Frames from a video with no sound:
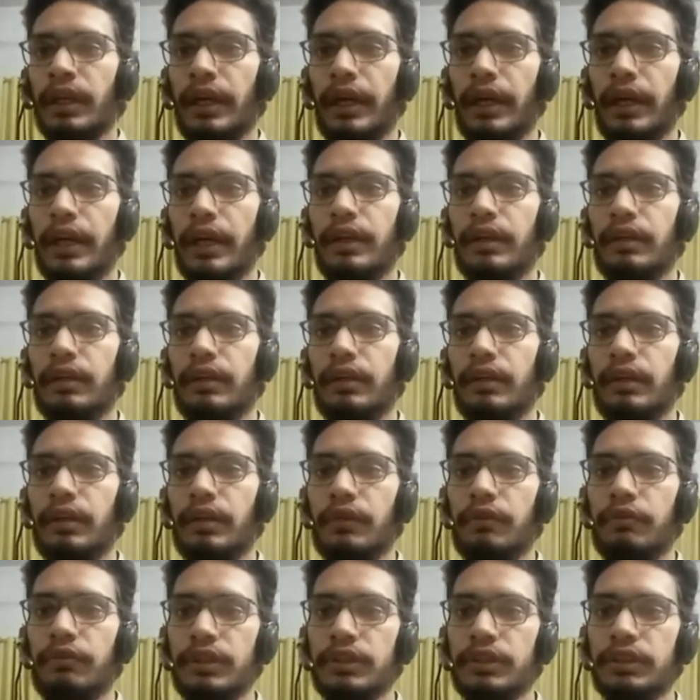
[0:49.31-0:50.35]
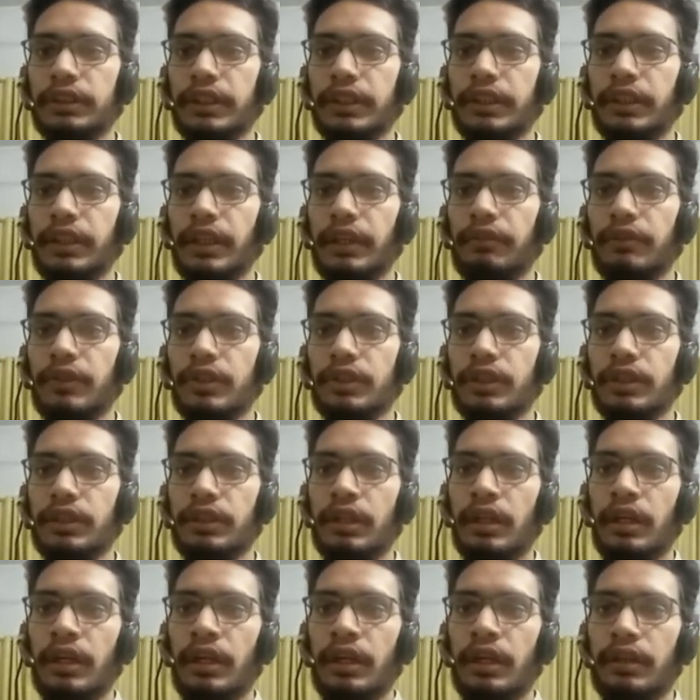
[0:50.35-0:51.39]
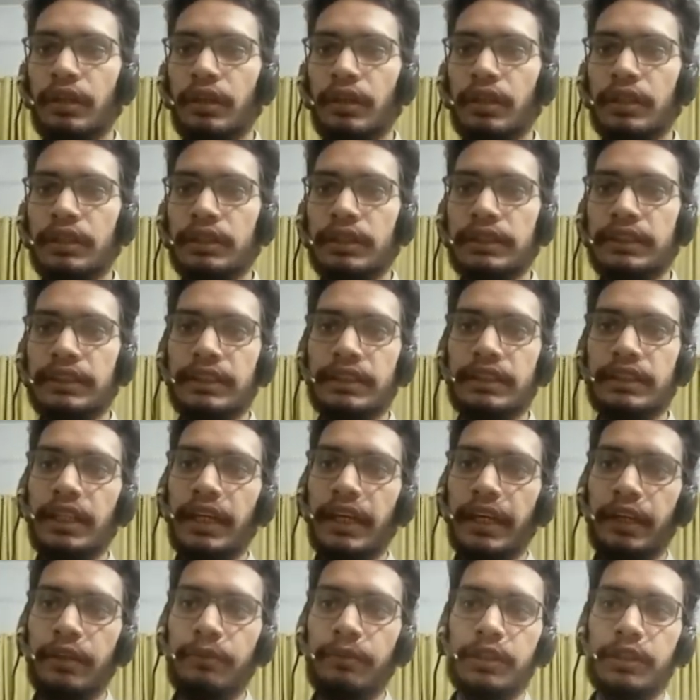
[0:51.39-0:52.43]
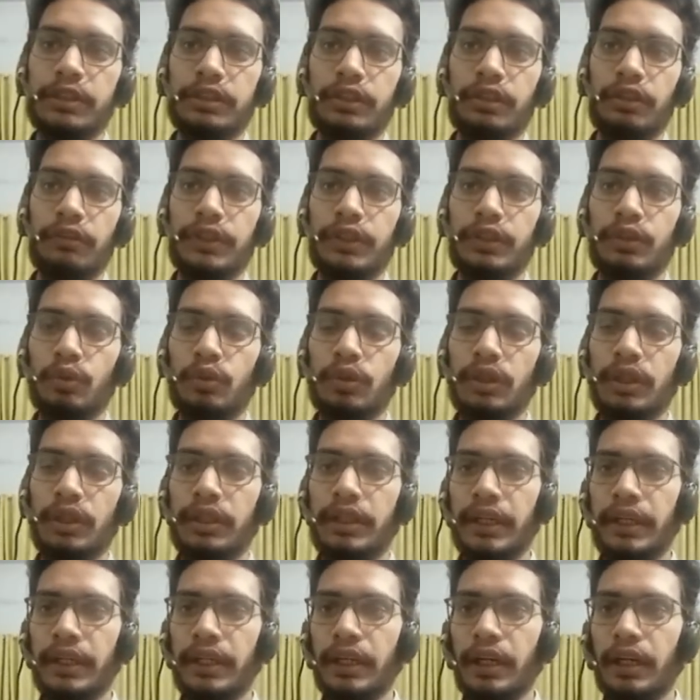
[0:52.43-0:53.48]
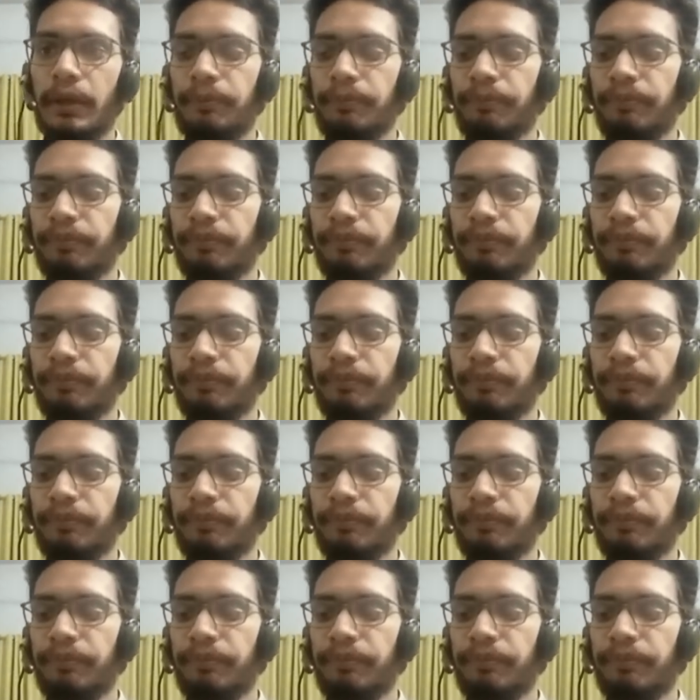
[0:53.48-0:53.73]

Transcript: And in the first standard deviation, there is a 68% of the total data